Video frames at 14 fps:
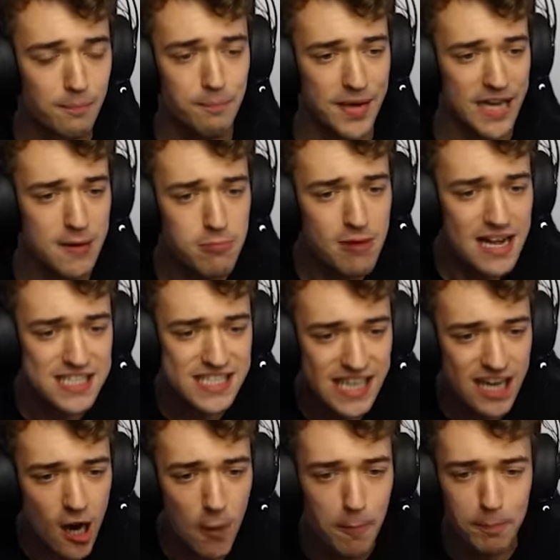People are
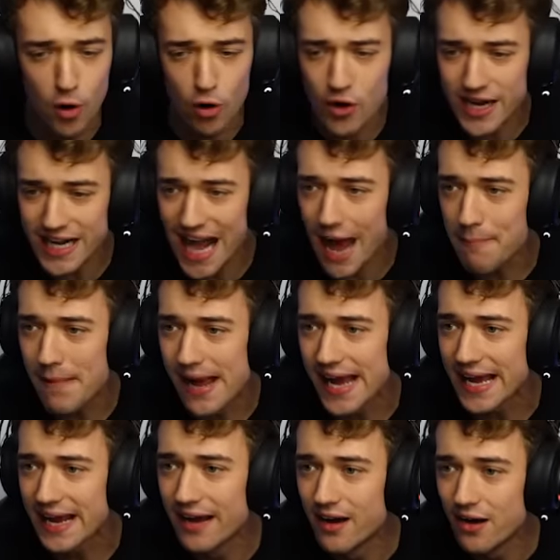still booing at
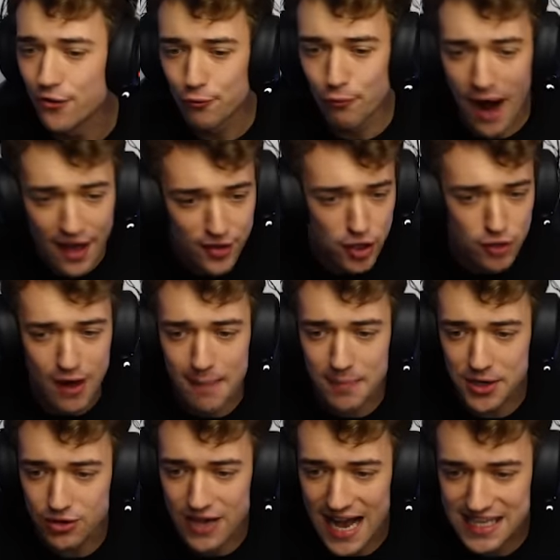me. Why the crap are
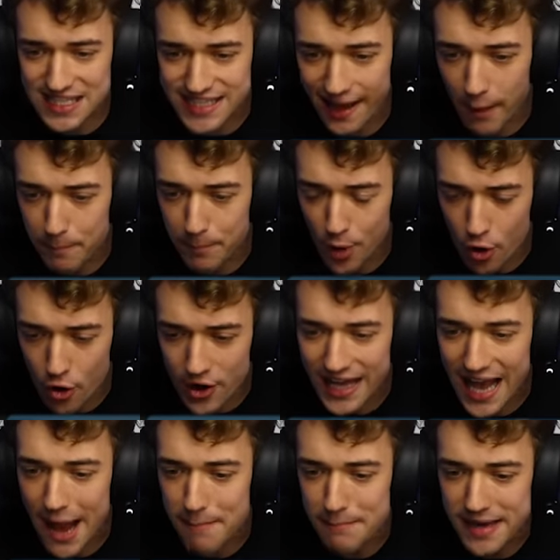you guys still booing
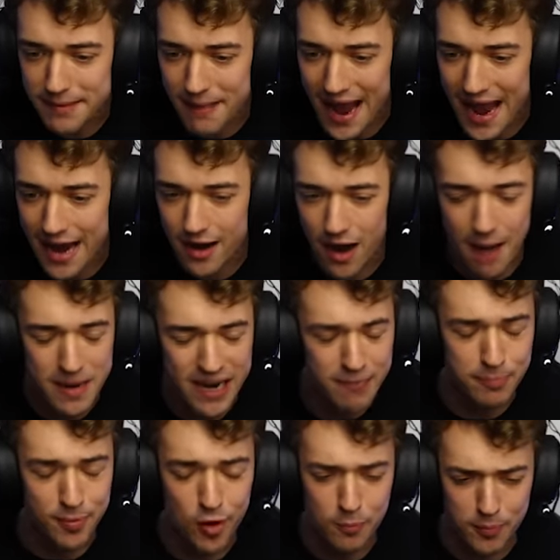at me, man? I mean,
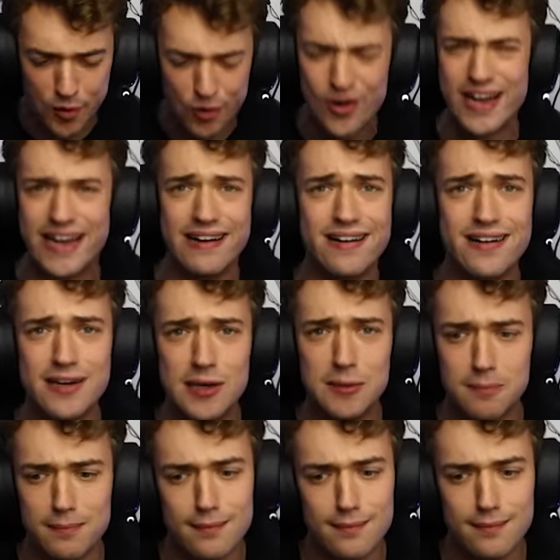boo booing.
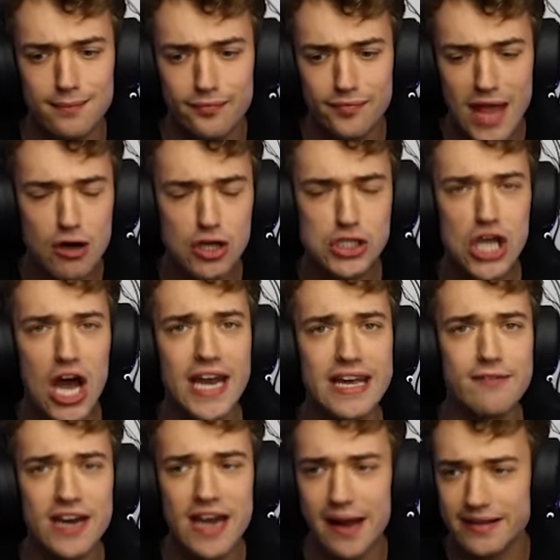That was not
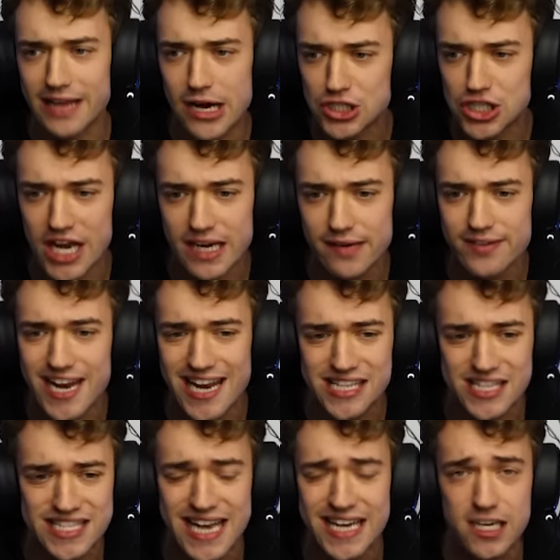even a, that was not even an
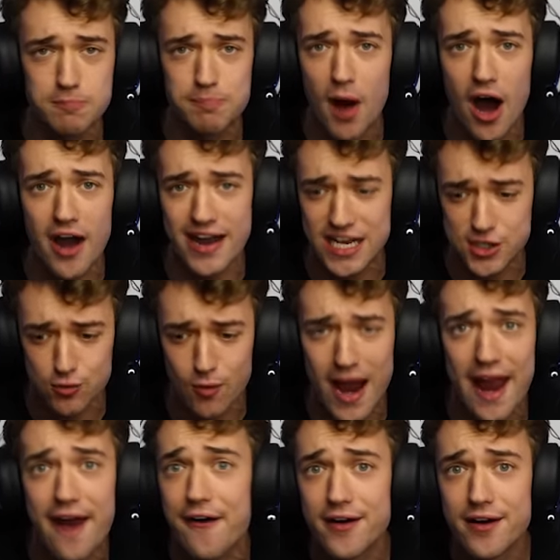intended pun, I
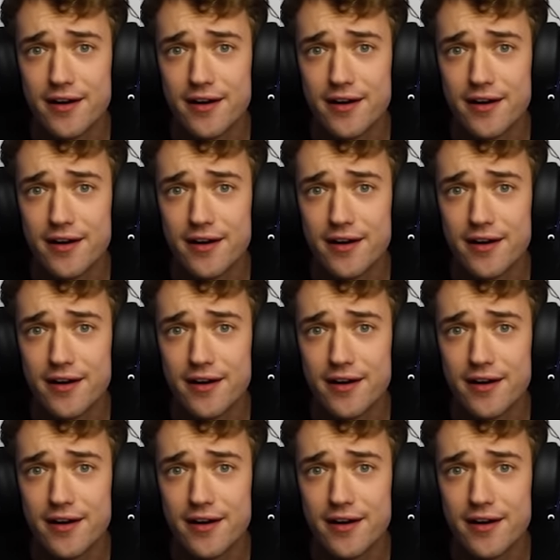swear.